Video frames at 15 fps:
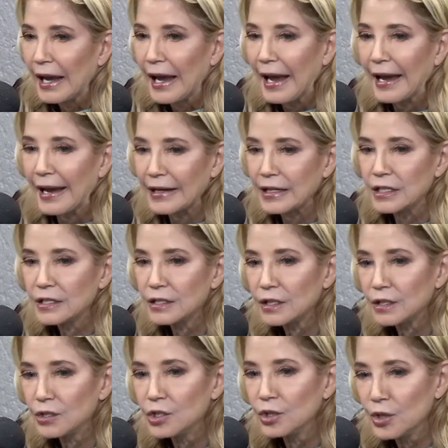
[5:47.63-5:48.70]
And
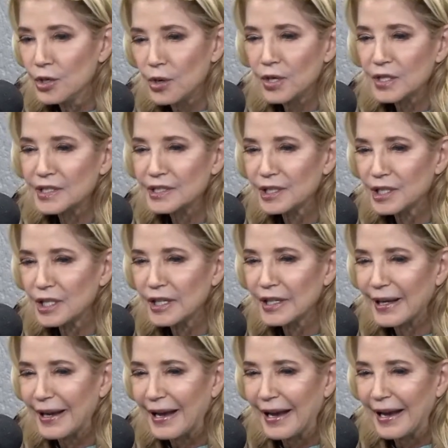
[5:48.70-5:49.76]
New York City
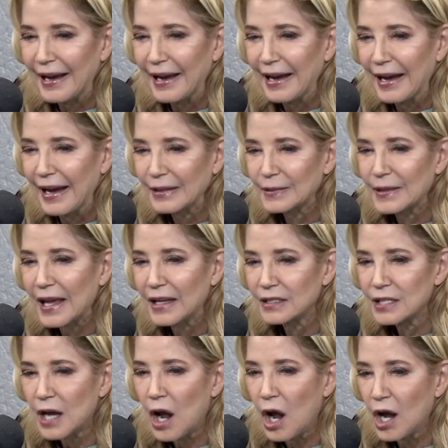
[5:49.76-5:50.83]
at that
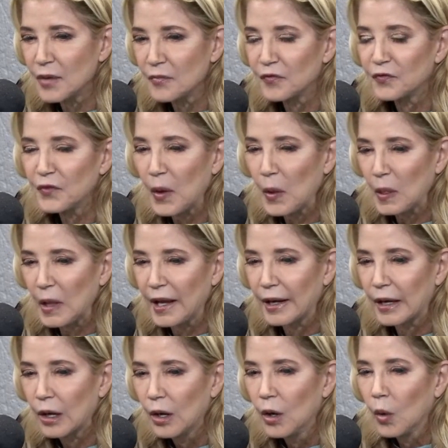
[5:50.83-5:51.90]
time felt like